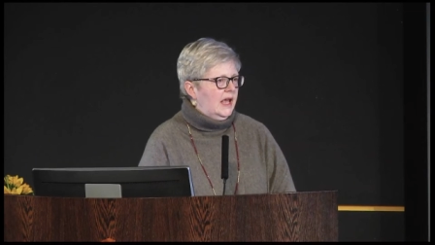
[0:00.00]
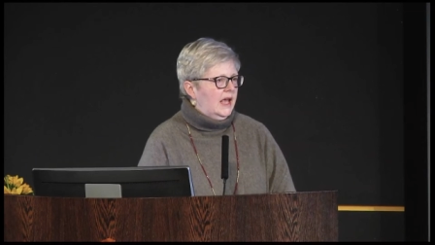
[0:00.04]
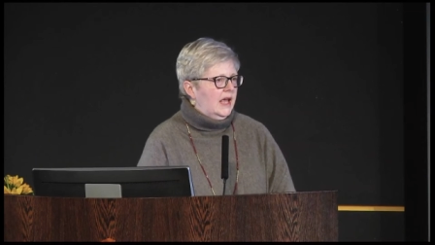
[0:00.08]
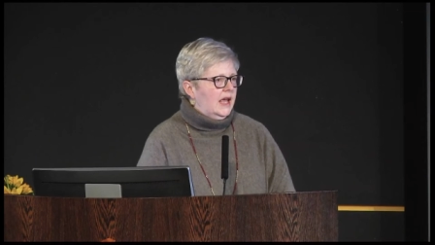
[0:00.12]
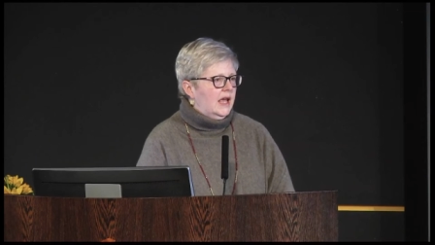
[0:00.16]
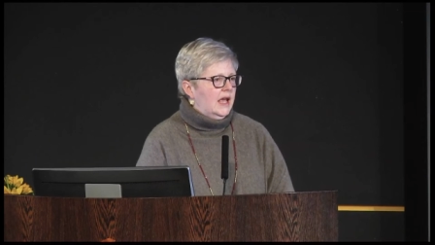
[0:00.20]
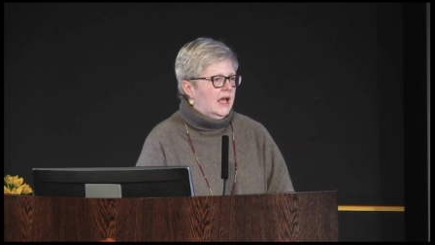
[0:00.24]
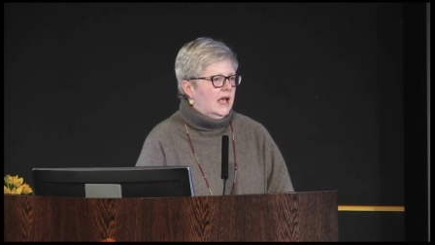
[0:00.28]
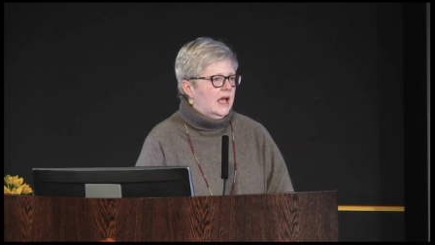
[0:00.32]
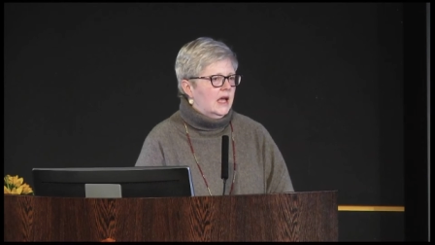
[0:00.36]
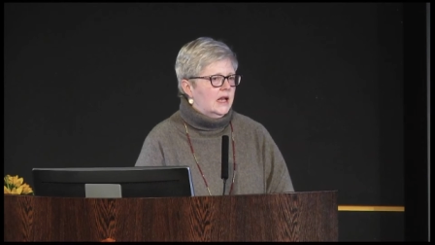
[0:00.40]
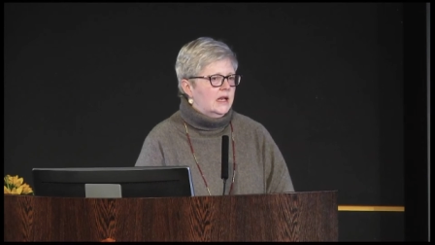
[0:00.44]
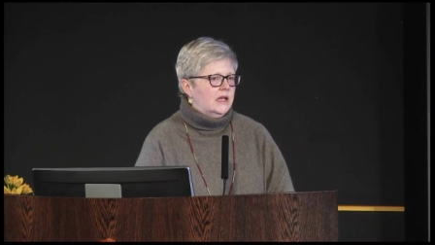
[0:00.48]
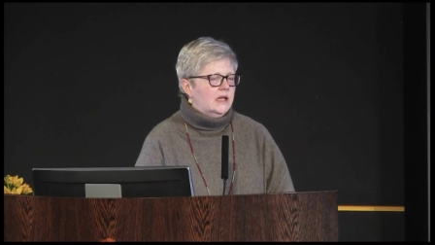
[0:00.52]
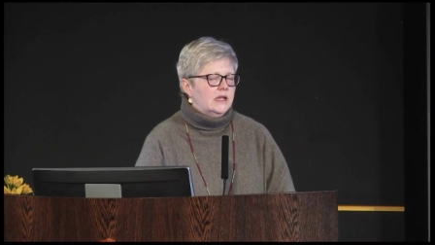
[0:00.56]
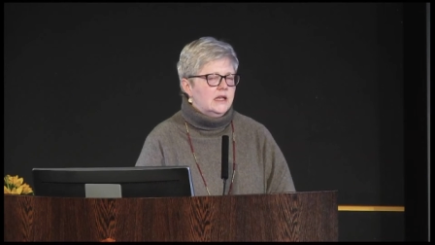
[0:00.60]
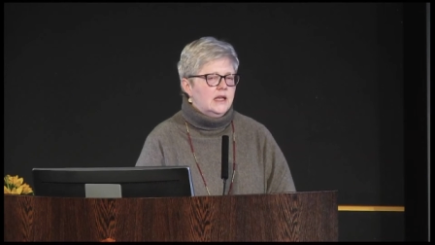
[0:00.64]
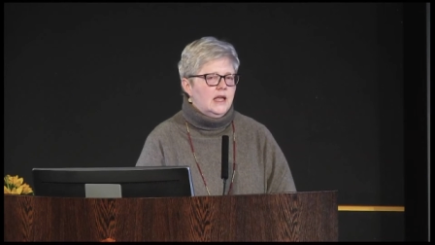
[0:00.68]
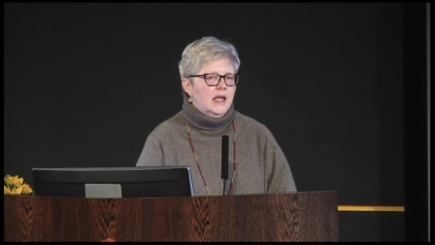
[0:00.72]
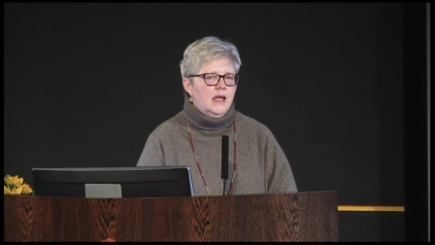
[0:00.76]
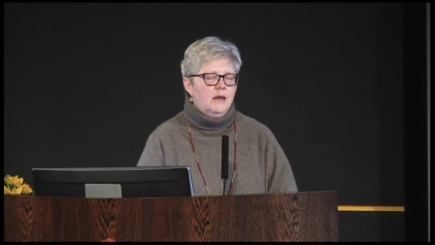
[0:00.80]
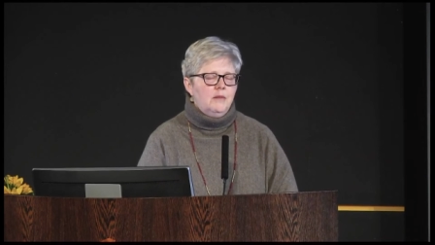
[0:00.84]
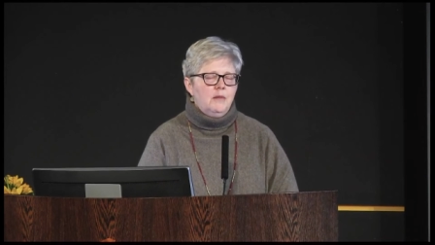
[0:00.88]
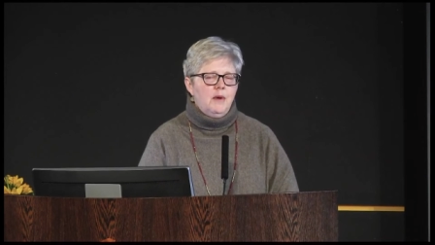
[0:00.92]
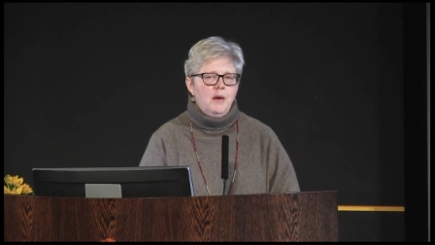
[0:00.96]
And he
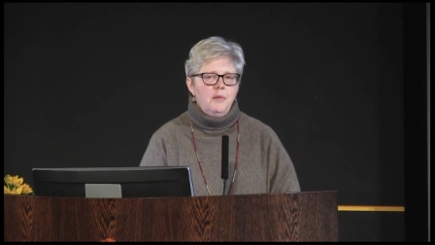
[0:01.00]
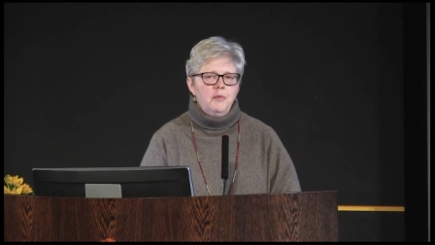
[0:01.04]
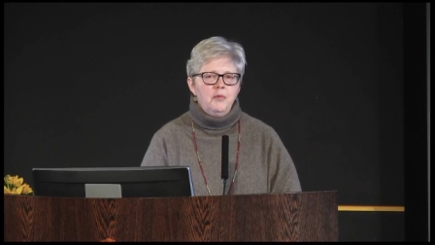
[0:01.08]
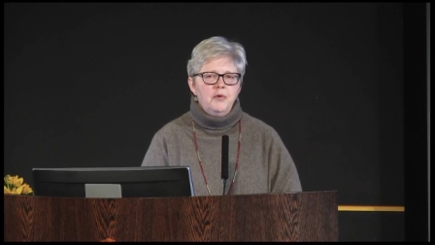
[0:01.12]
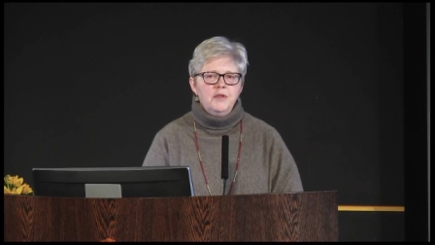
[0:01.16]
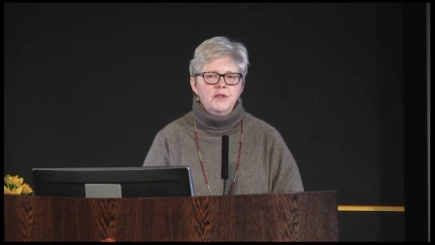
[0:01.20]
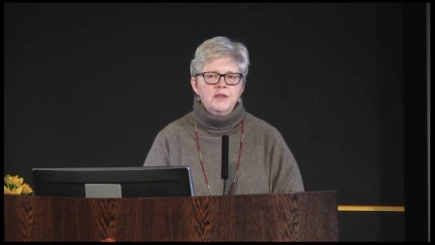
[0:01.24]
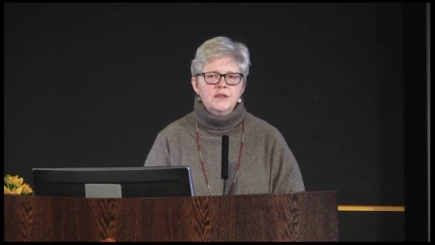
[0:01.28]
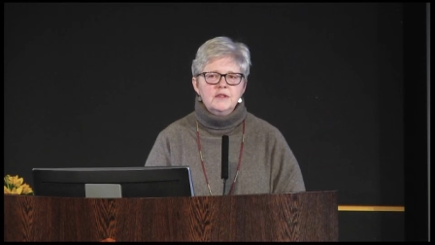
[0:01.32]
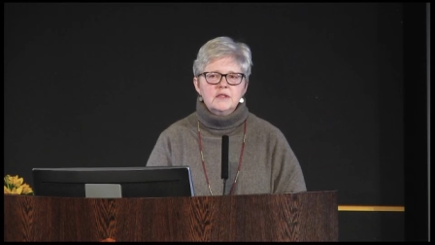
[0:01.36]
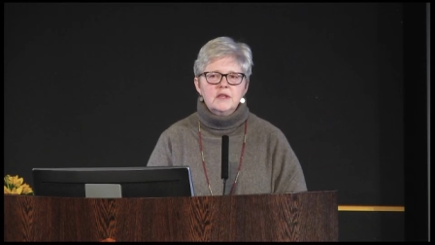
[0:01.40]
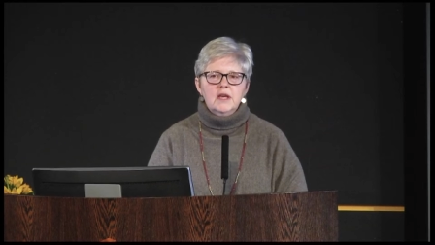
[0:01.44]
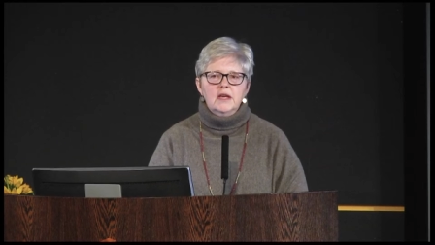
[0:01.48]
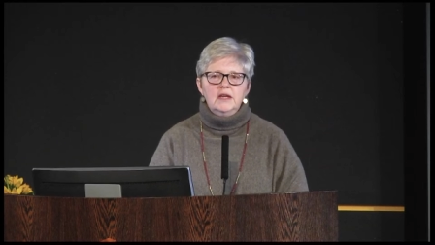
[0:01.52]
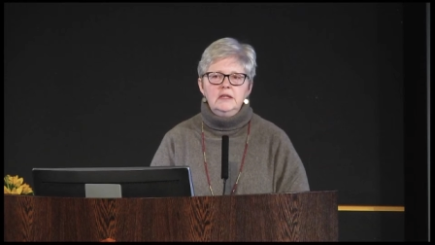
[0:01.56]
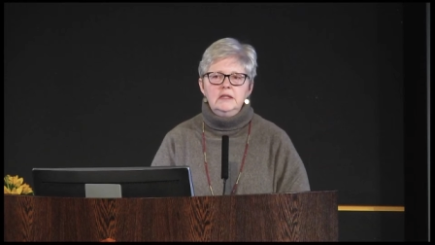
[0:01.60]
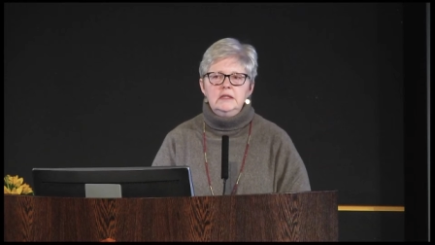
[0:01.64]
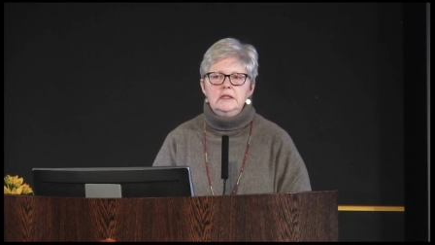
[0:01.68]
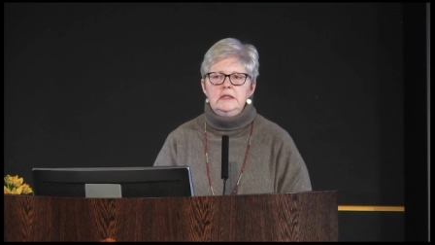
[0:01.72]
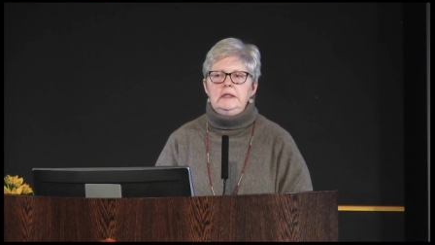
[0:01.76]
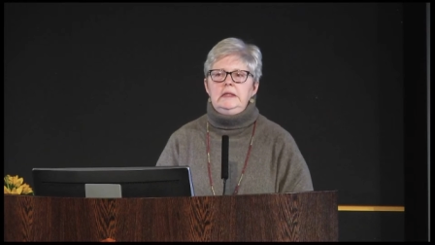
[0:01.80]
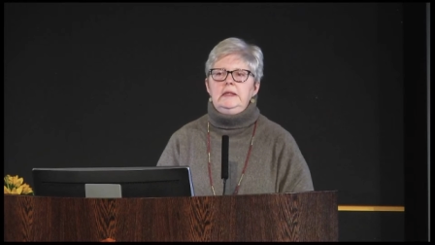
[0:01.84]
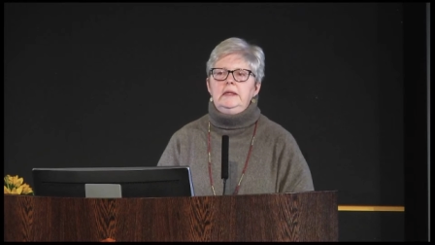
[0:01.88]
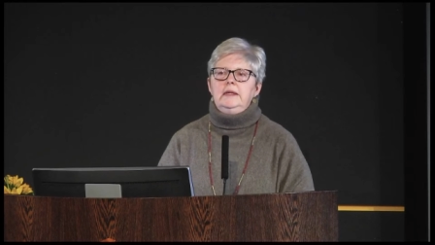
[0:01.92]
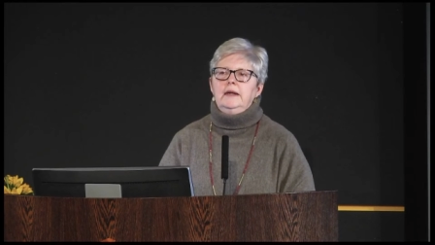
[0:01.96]
came up with this
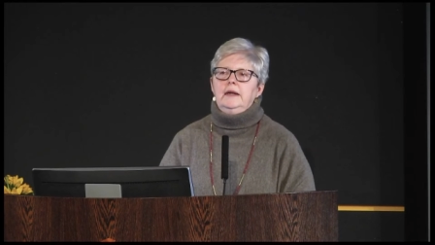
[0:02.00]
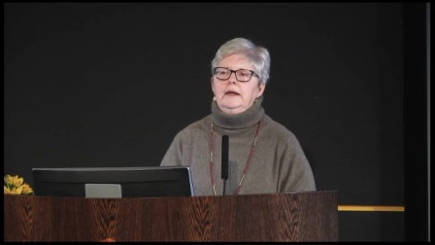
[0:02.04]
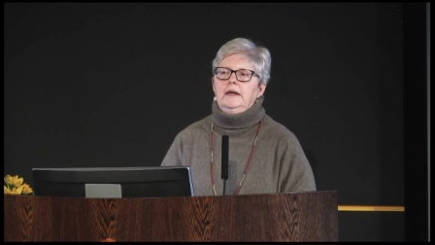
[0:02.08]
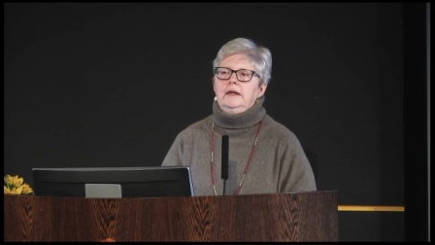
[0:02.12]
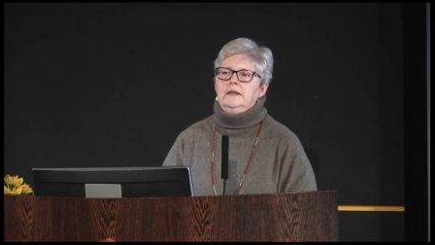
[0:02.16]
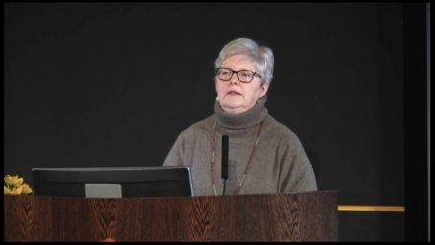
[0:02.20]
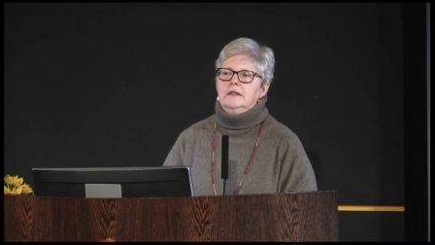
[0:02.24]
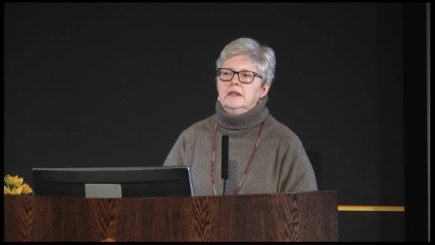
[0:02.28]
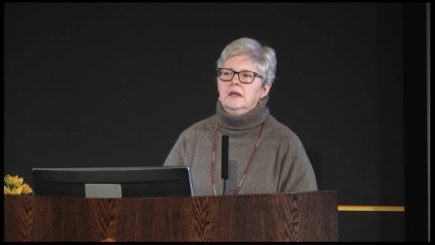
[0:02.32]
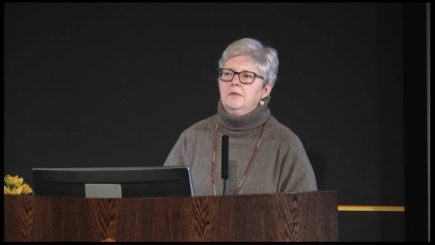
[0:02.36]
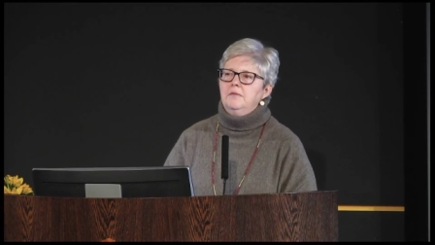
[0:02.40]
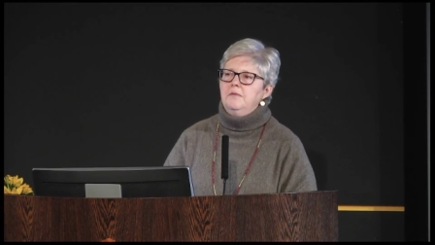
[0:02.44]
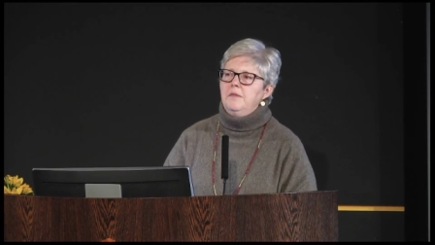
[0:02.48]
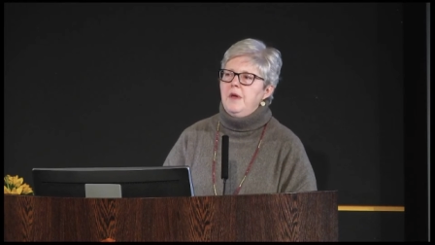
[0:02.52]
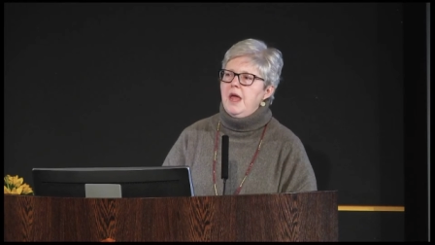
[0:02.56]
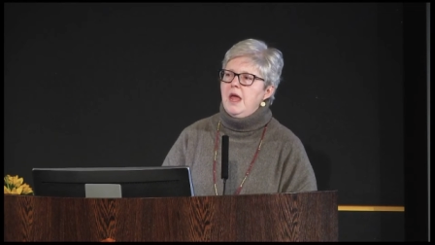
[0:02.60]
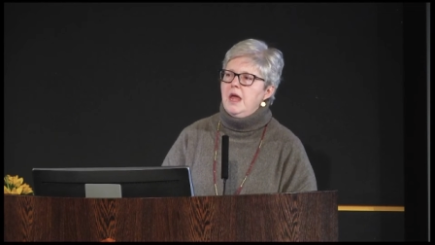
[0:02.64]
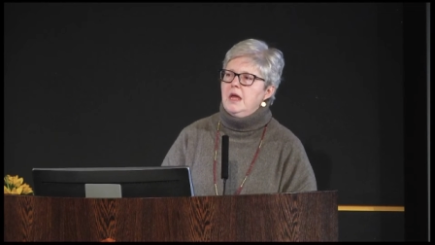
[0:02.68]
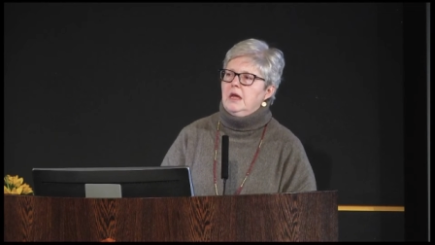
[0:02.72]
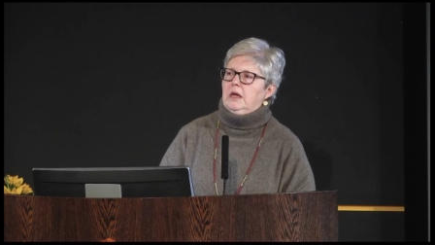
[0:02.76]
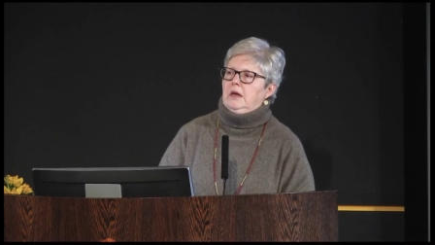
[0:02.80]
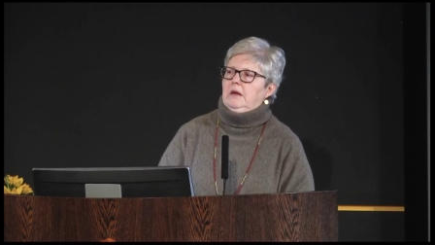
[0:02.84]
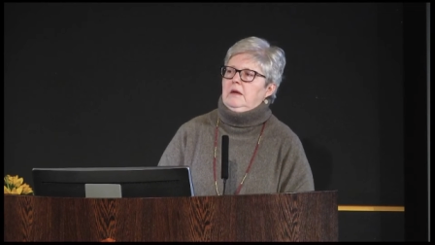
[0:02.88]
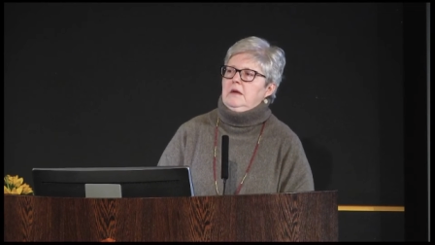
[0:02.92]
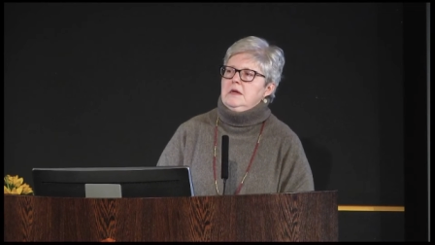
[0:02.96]
idea to
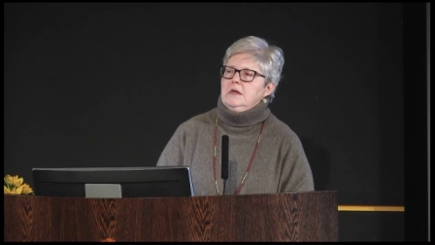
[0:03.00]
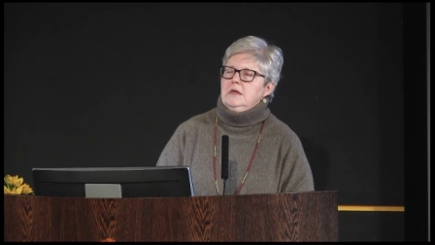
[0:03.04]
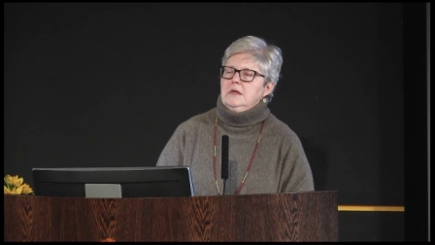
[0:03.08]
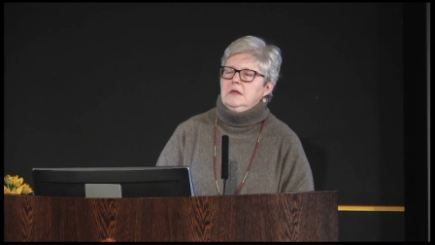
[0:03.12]
make